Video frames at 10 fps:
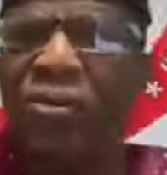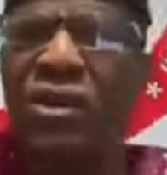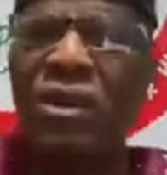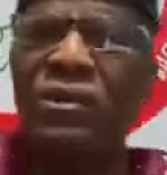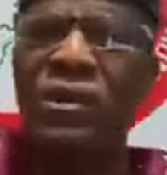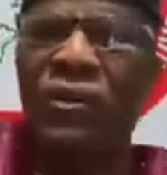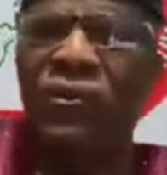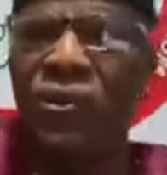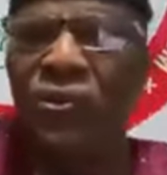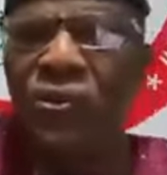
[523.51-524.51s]
out is
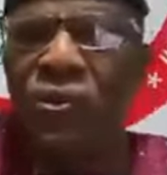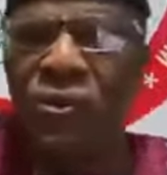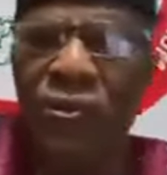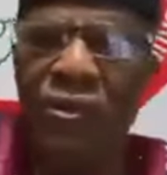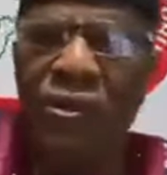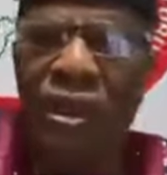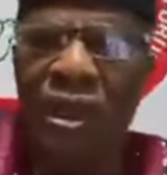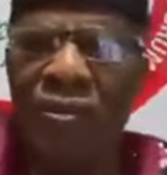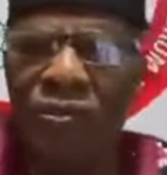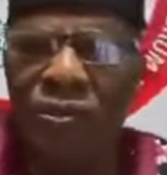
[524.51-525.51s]
for you to
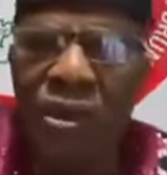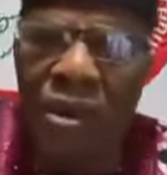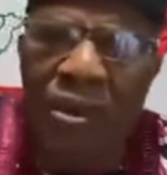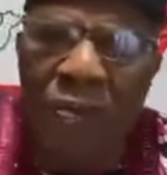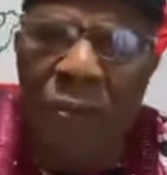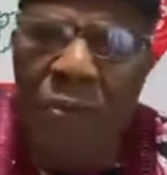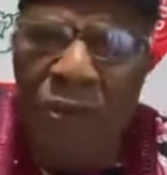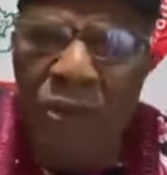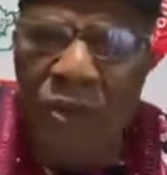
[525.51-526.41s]
have unity of purpose.